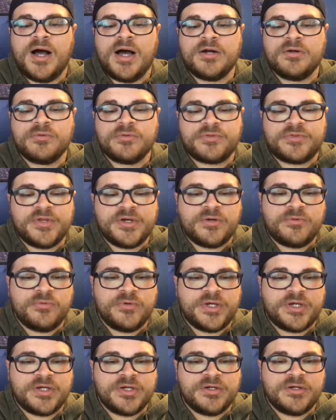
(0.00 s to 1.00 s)
don't think
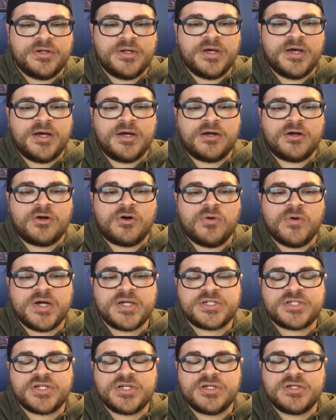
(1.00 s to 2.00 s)
we could
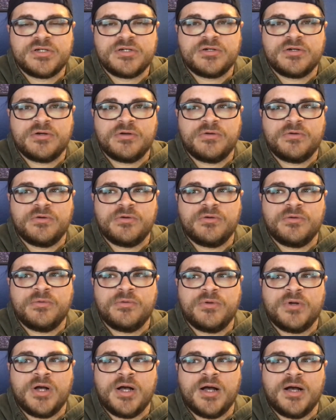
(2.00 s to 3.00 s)
question
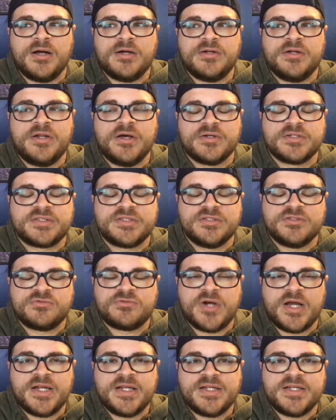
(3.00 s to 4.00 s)
Nelson's
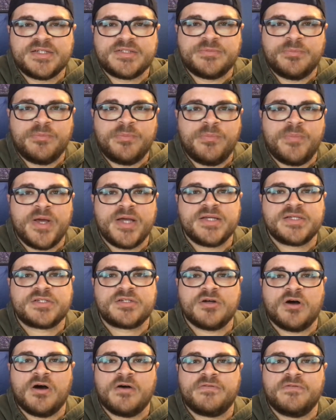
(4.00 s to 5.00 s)
readiness
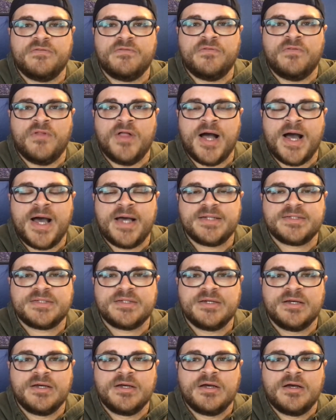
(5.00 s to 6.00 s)
based off of that.
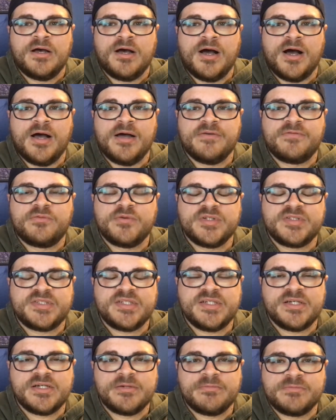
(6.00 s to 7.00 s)
If we
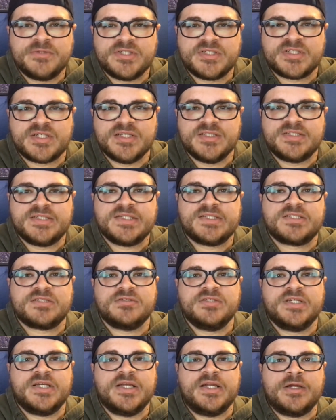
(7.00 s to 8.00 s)
see him just
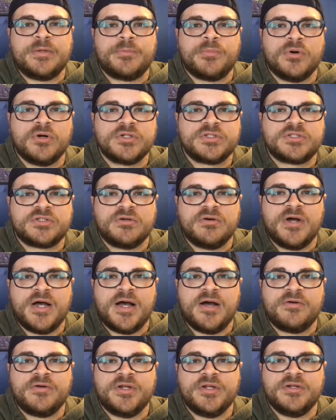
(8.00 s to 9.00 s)
consistently getting pushed
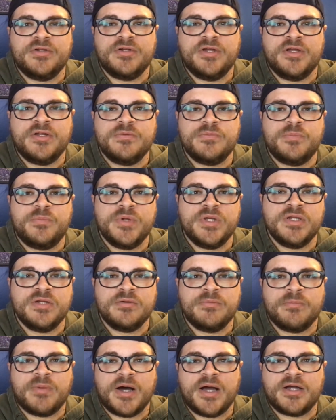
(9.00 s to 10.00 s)
around and
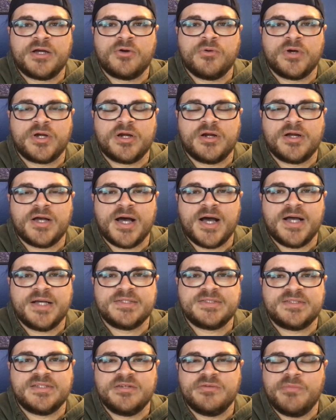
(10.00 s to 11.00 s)
beaten by quicker
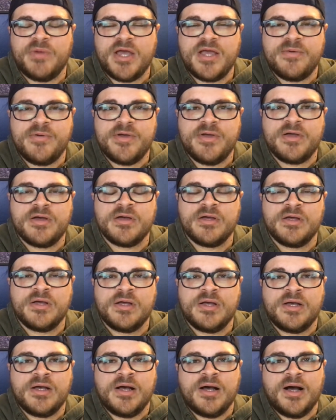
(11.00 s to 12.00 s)
guys, then maybe.
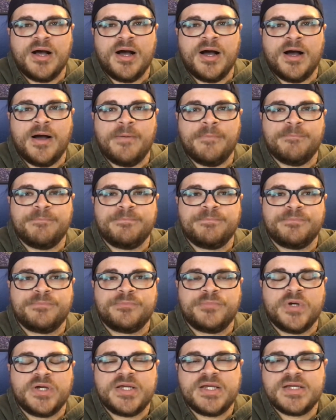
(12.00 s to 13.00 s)

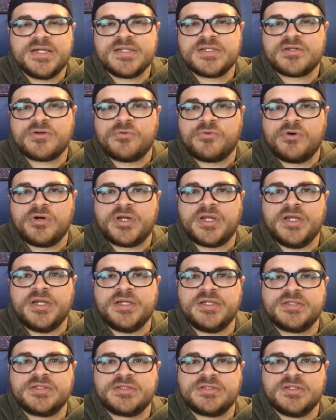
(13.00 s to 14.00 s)
But he is a rookie.
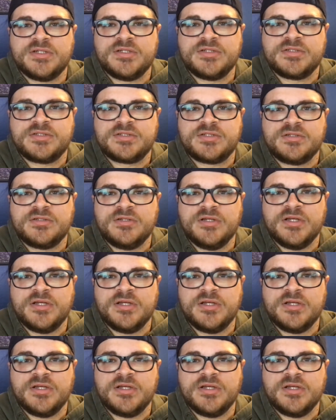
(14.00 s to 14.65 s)
He's